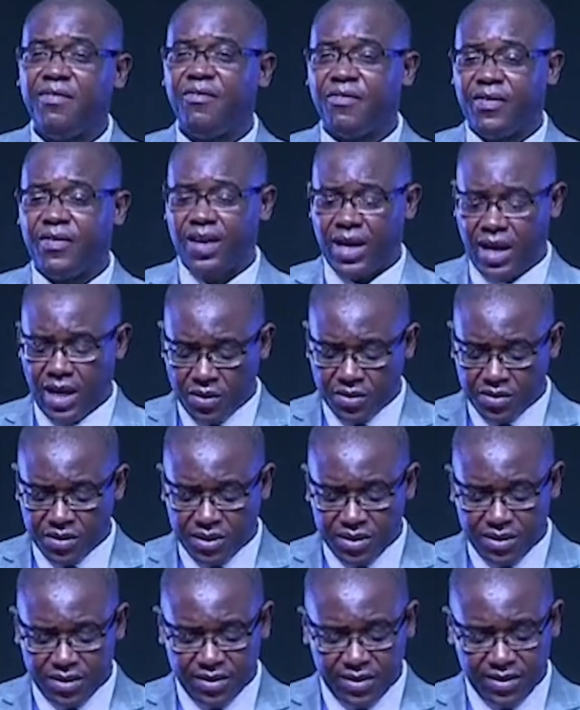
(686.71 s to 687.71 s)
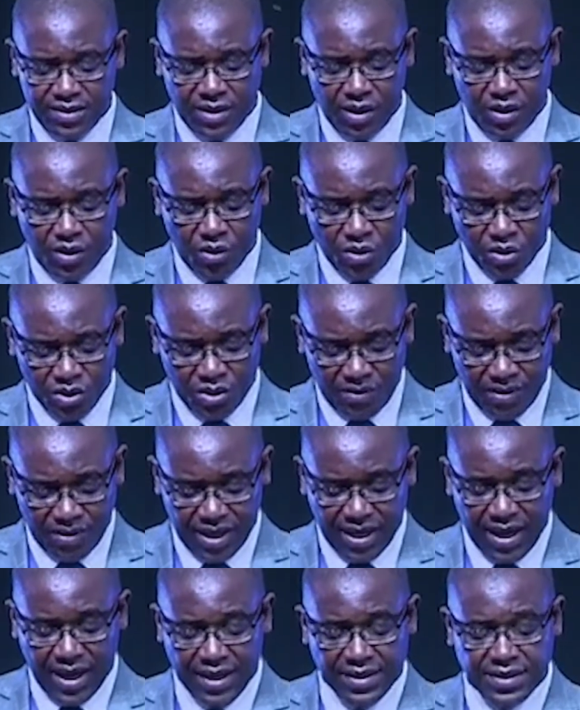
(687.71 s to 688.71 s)
flout the laws of
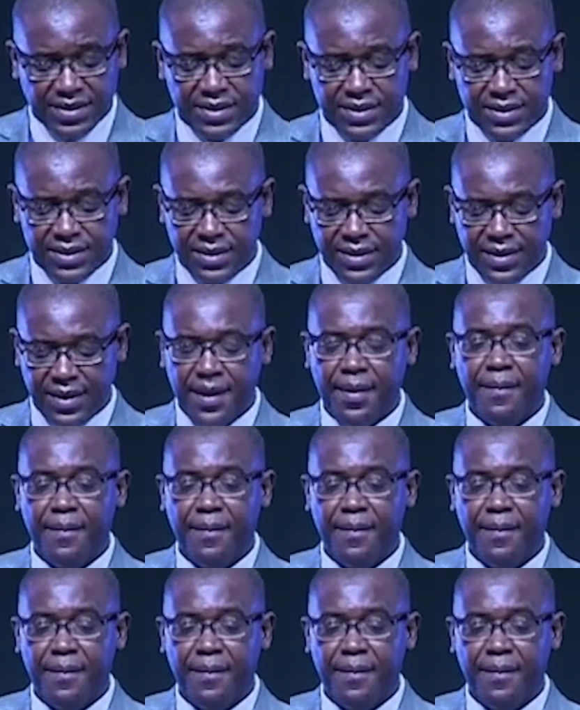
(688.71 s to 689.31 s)
the country